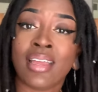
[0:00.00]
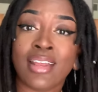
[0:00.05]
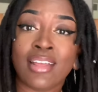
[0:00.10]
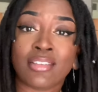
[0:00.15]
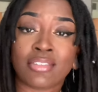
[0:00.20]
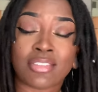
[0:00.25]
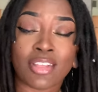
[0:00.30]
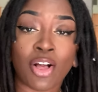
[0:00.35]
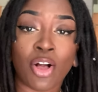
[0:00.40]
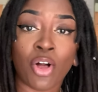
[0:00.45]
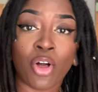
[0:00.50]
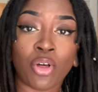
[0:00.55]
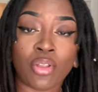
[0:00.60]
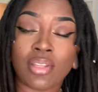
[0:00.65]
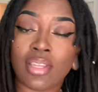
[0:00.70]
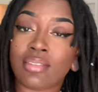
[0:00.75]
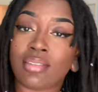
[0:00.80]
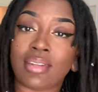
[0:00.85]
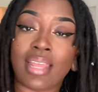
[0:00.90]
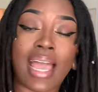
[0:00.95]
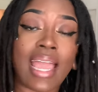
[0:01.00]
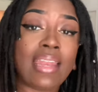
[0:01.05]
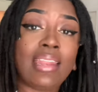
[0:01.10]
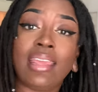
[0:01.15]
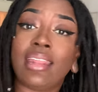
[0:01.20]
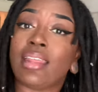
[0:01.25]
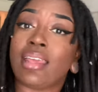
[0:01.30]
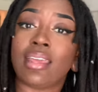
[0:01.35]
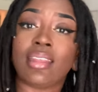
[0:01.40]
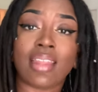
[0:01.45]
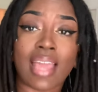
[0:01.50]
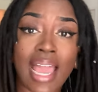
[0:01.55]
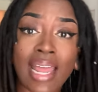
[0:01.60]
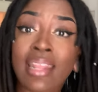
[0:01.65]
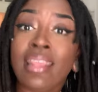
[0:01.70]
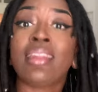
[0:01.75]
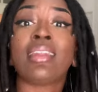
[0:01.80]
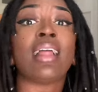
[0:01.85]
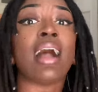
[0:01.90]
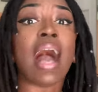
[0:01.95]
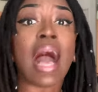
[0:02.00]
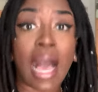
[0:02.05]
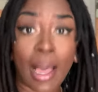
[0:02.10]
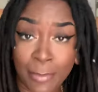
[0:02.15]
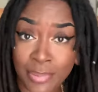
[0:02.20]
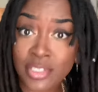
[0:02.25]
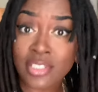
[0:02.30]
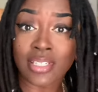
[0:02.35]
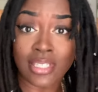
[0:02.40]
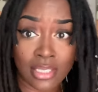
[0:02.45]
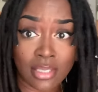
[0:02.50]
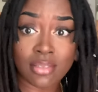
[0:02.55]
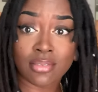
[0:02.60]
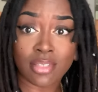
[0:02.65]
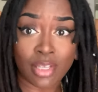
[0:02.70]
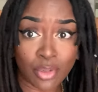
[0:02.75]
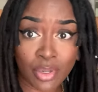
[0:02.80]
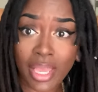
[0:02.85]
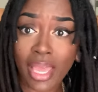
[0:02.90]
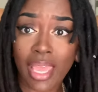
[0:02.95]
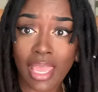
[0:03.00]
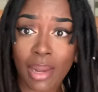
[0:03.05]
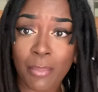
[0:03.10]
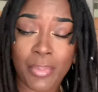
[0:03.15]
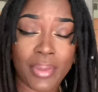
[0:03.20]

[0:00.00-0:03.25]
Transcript: So listen, I needed options, okay?